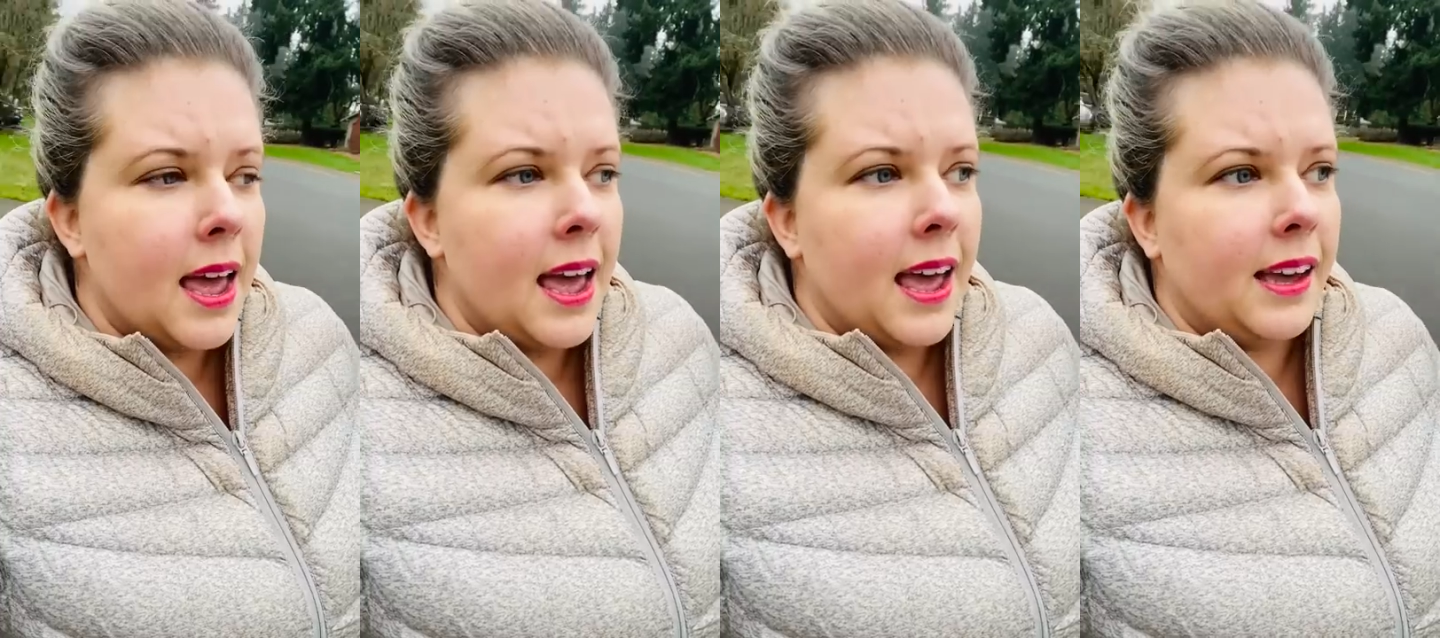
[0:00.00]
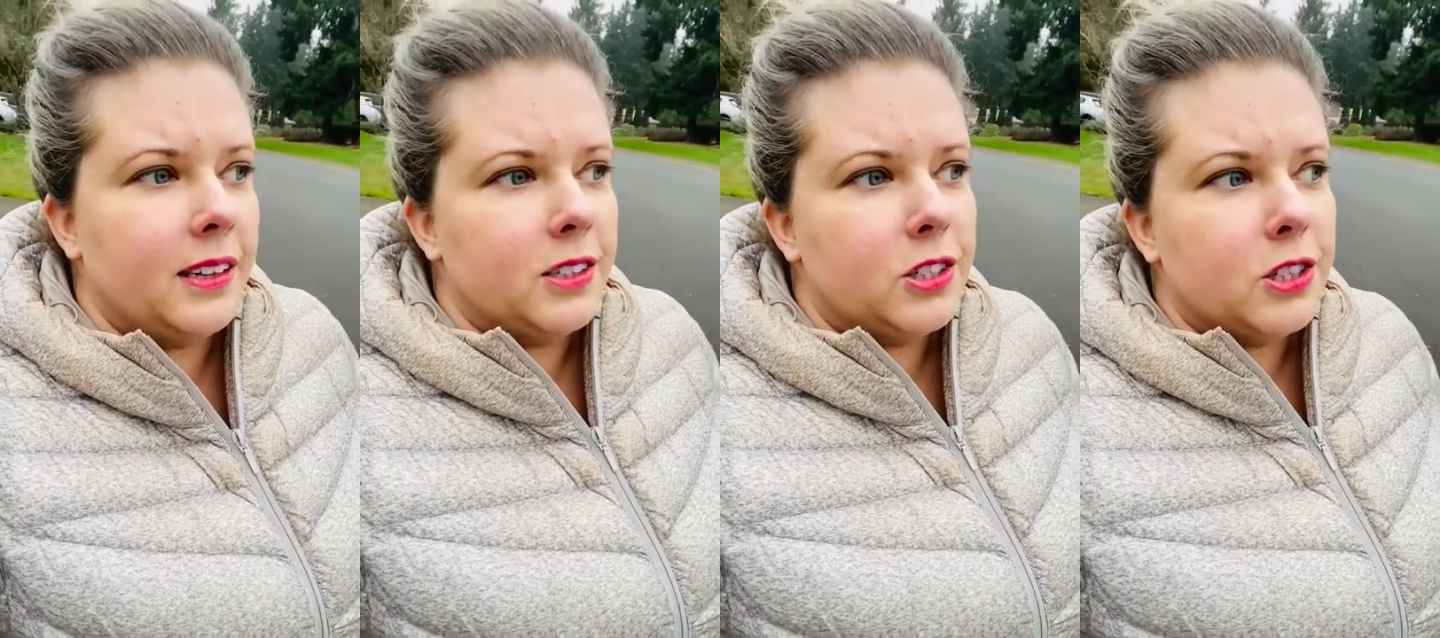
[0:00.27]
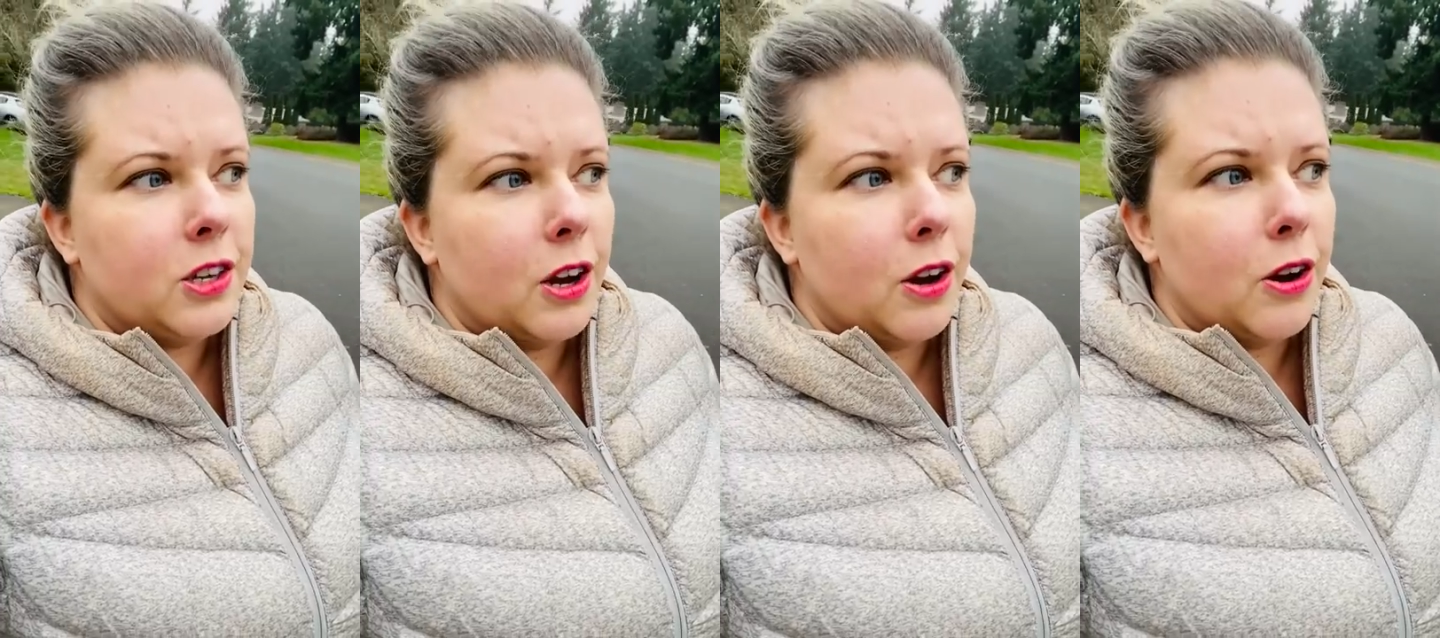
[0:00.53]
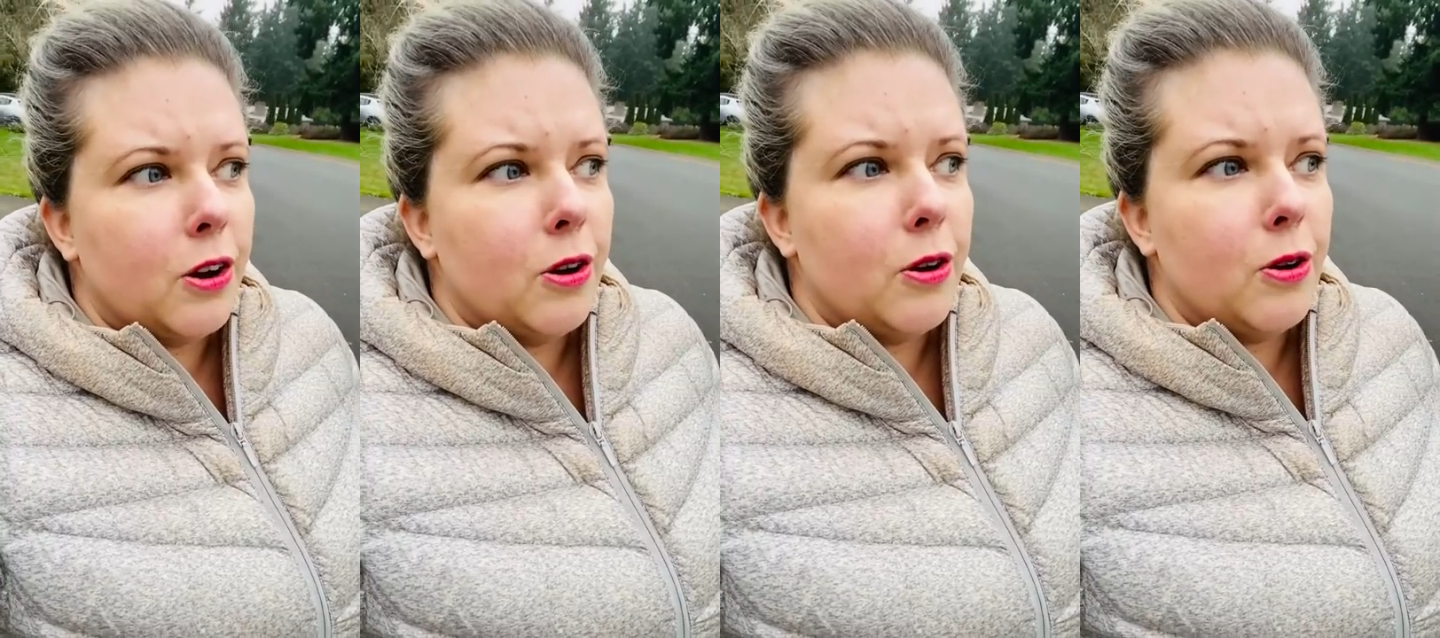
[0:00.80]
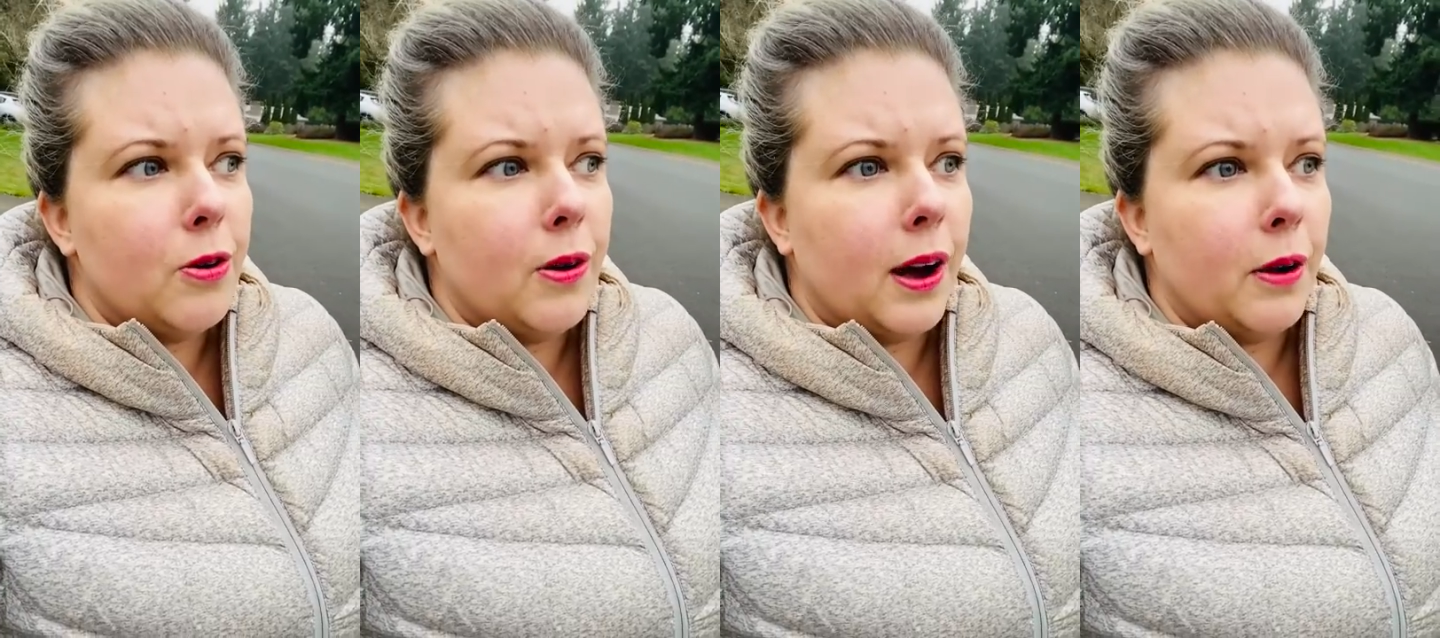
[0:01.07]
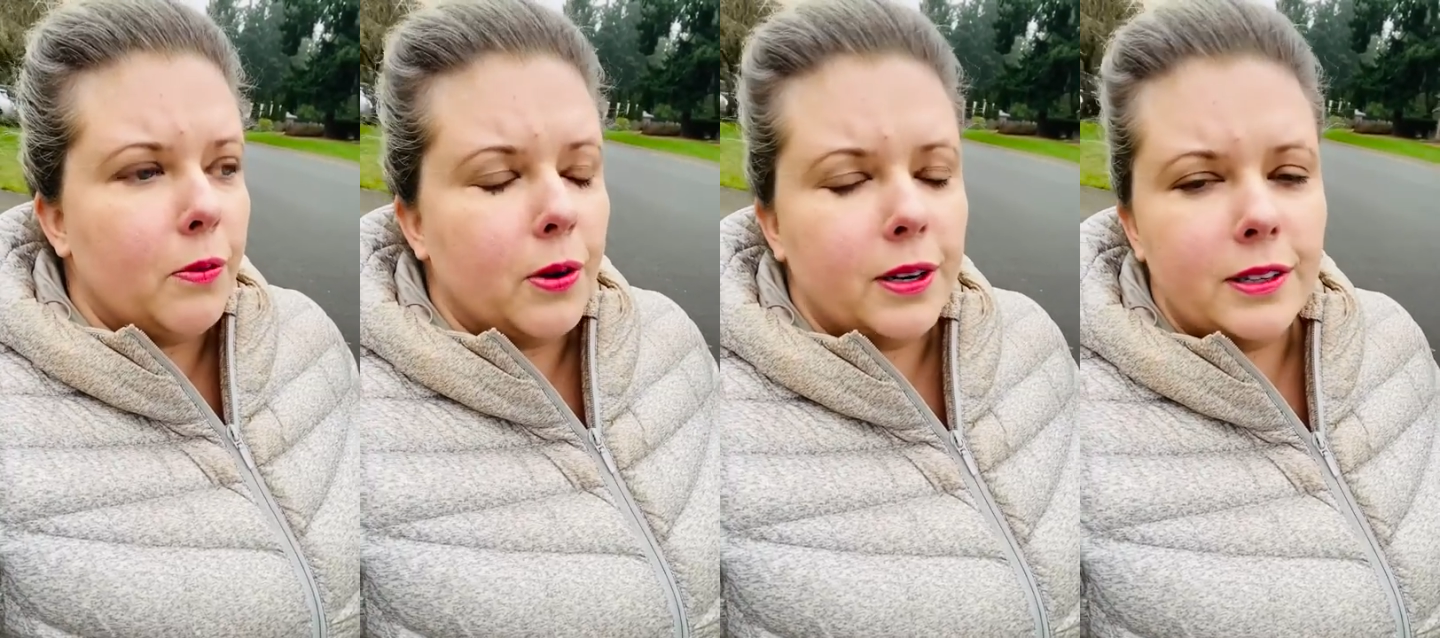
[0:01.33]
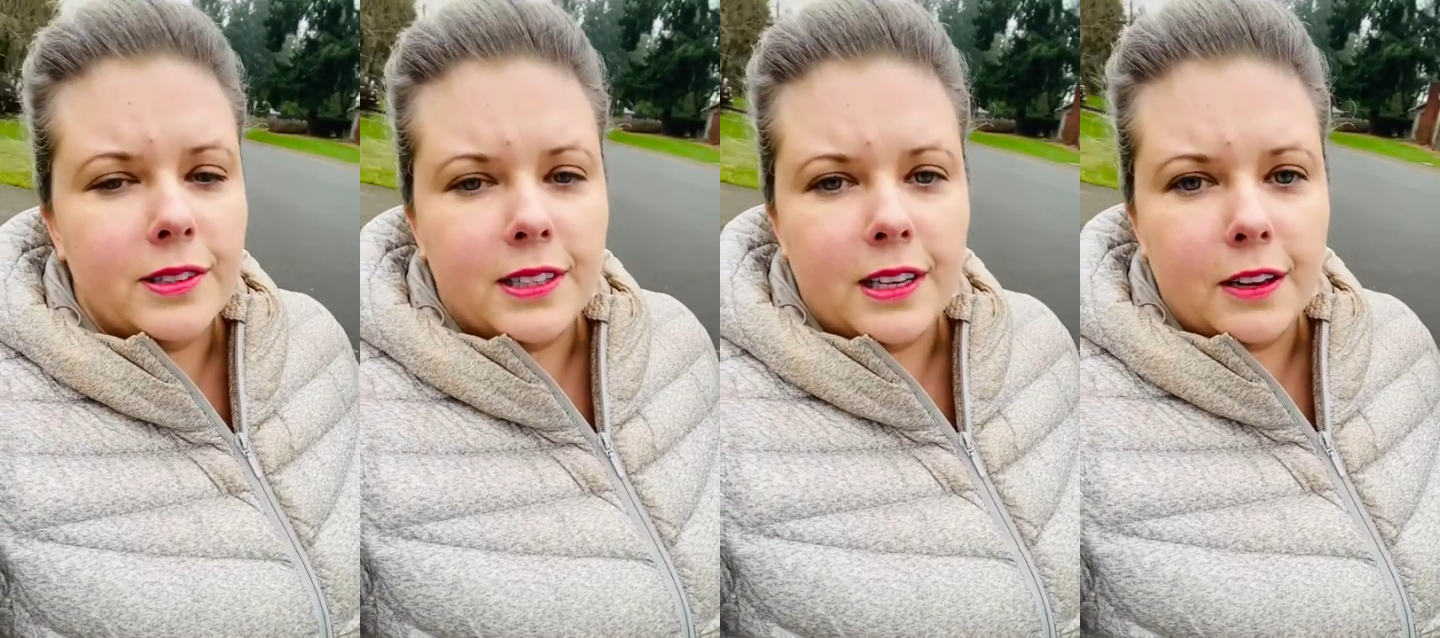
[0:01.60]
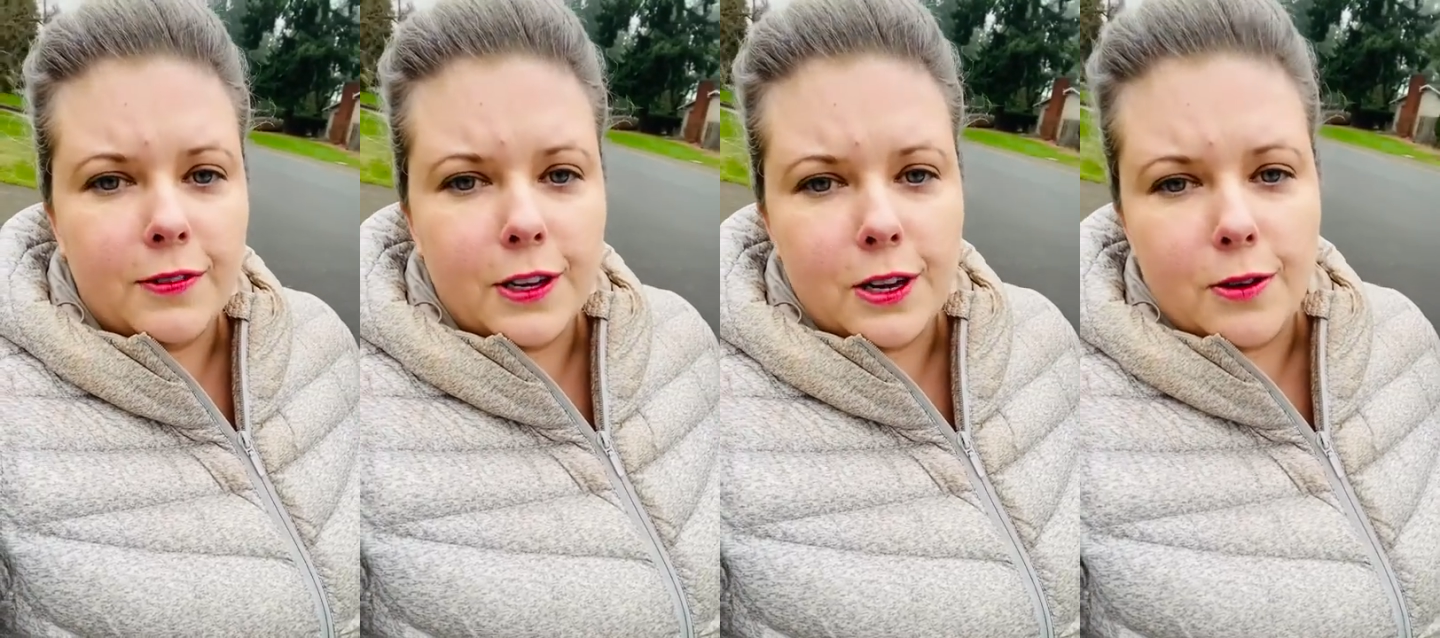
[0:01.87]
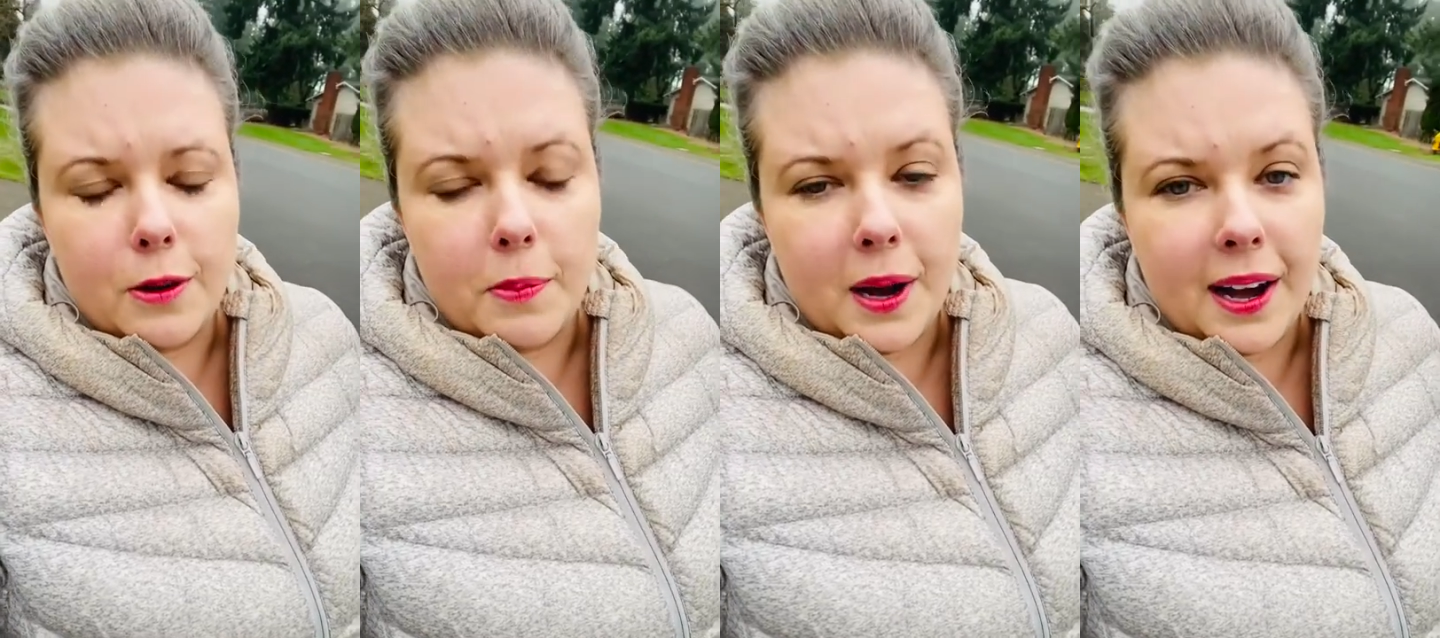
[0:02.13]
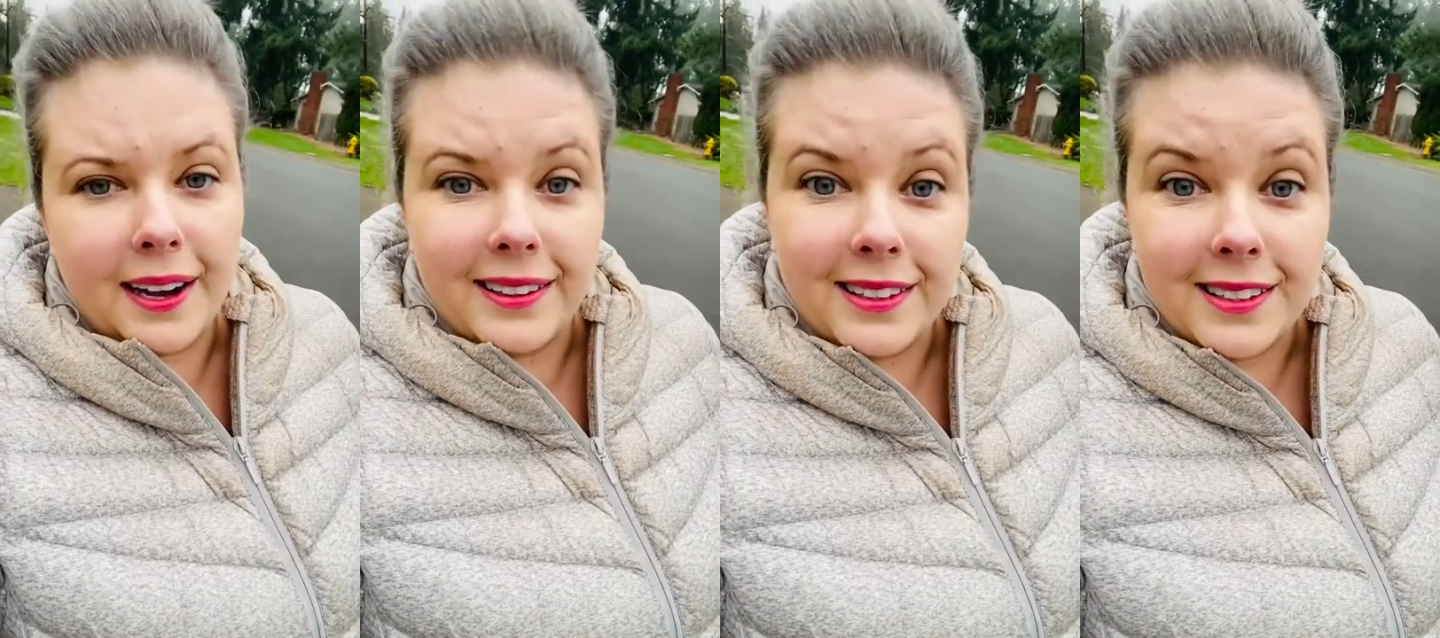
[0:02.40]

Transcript: And so I wanted to give you a behind